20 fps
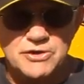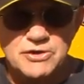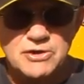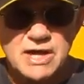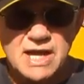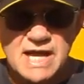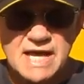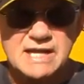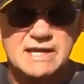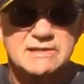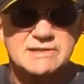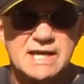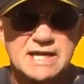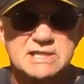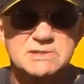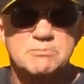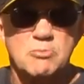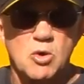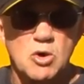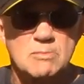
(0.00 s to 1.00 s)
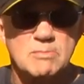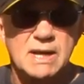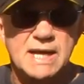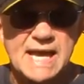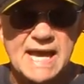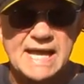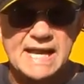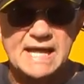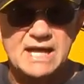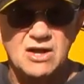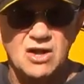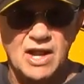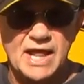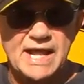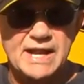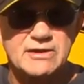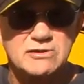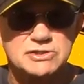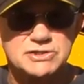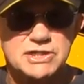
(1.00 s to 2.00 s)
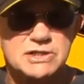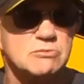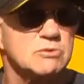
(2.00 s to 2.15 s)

and it takes more mechanical energy,